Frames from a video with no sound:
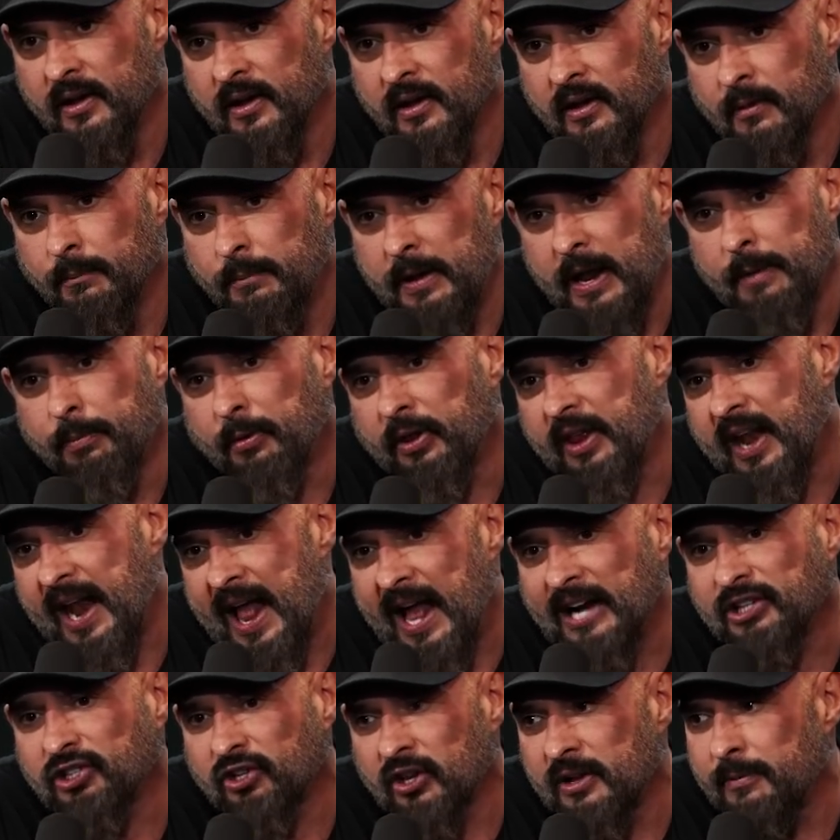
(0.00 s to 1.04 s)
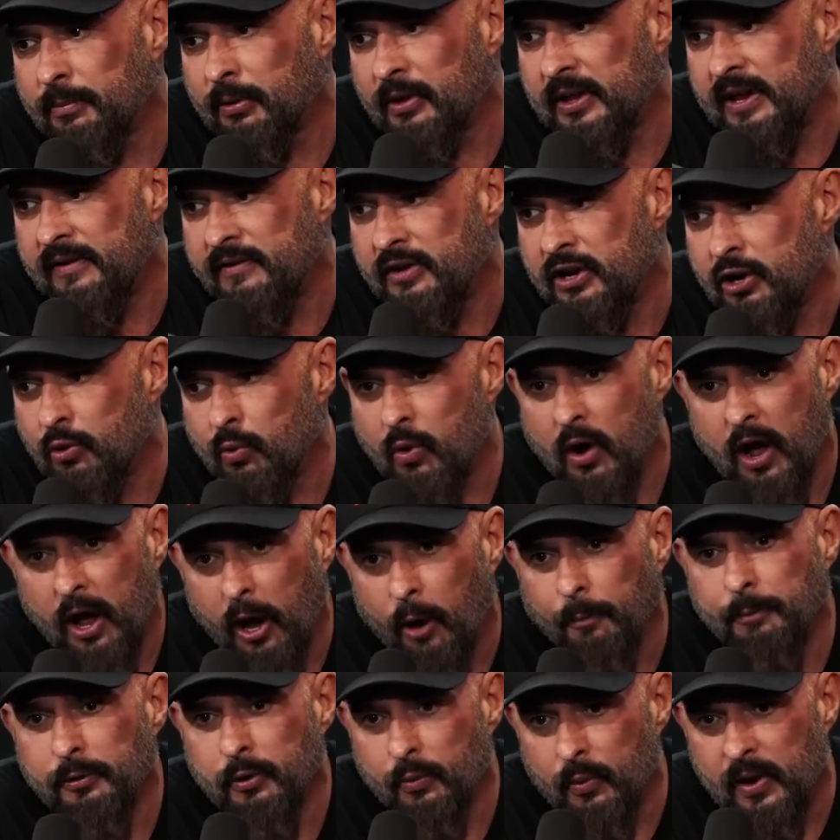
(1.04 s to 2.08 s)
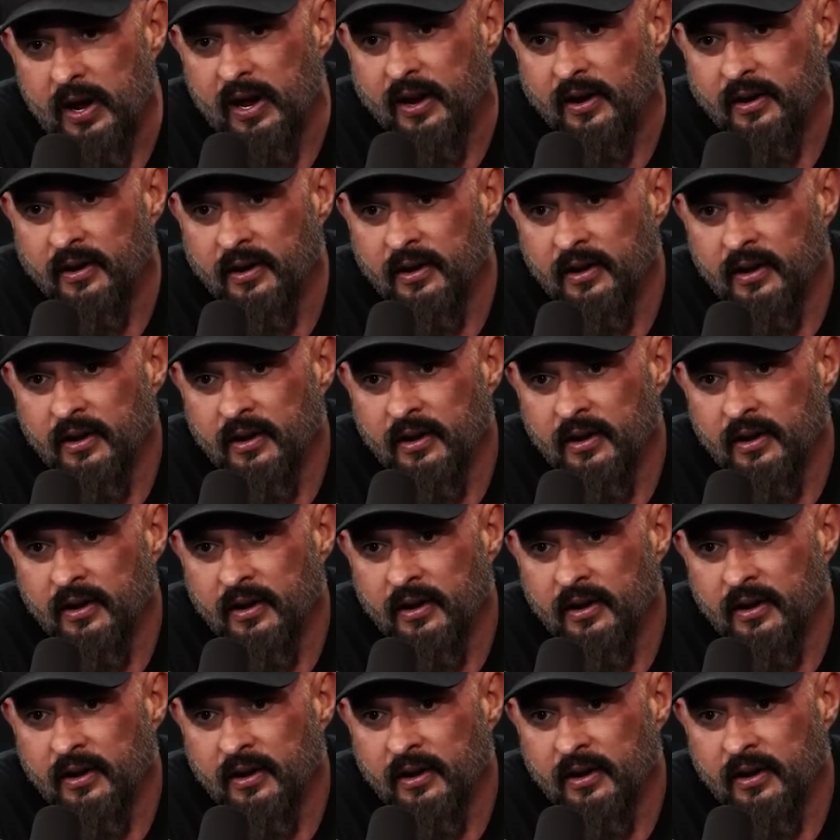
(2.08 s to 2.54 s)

Mm. People that actually believe in you will help you win.